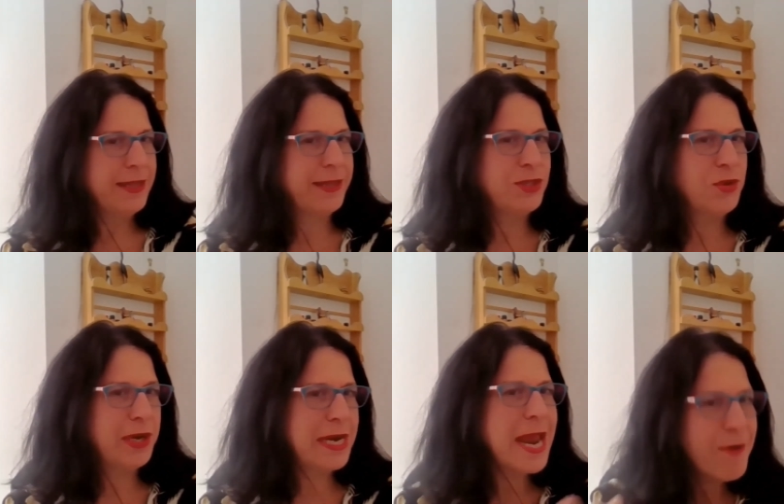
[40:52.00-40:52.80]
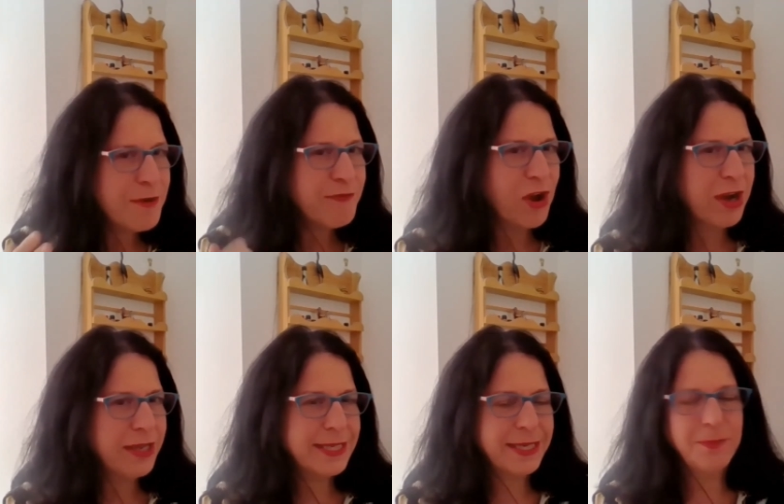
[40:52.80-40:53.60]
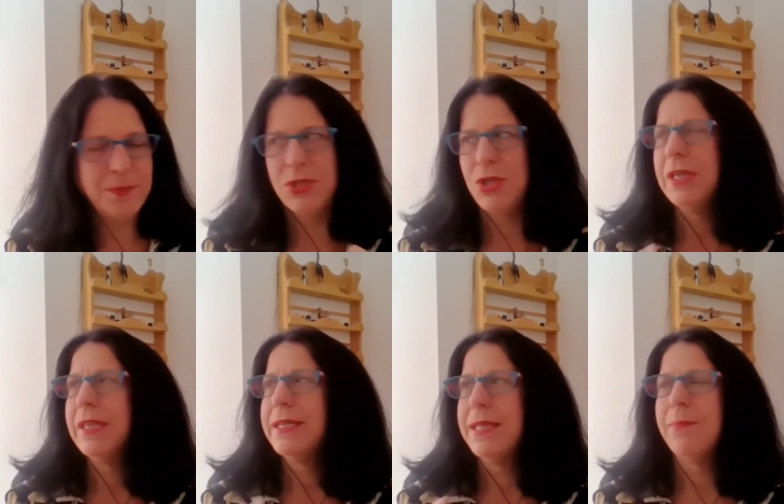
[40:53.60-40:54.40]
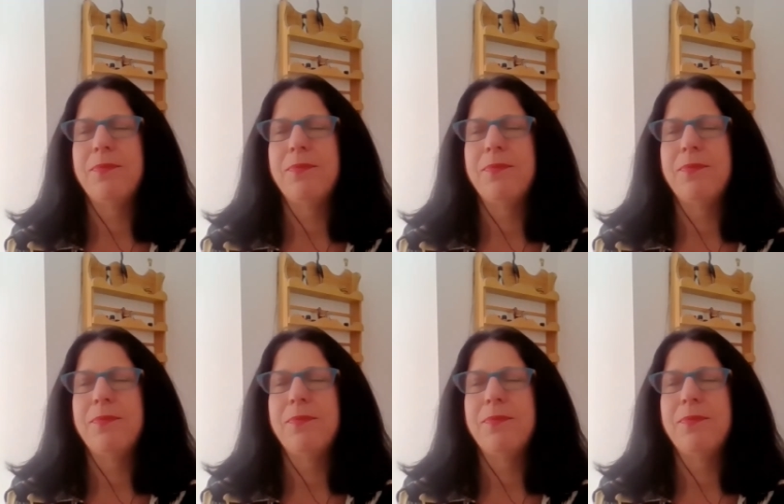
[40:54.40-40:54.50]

an inherent violence in it, but do you think there's